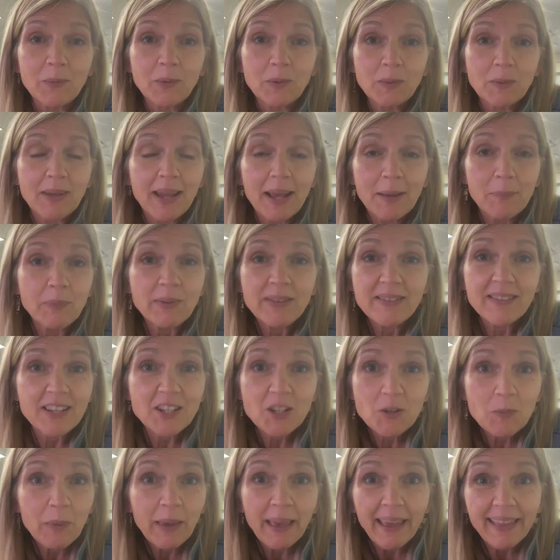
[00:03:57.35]
not be such a
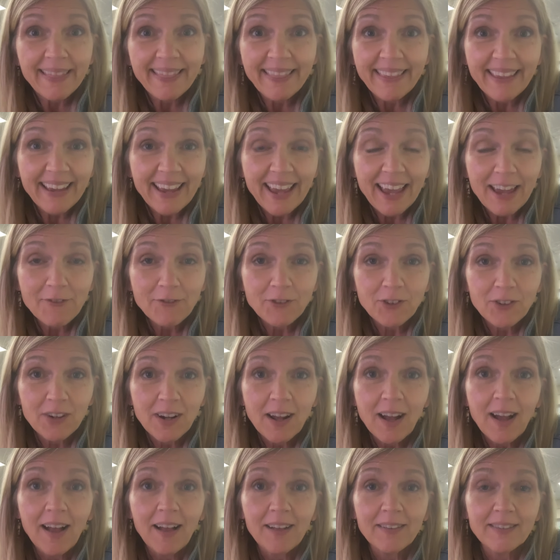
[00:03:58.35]
bad thing after
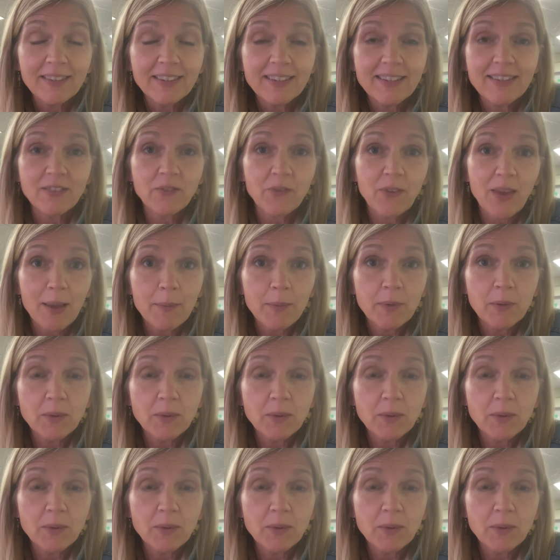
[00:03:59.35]
all. His family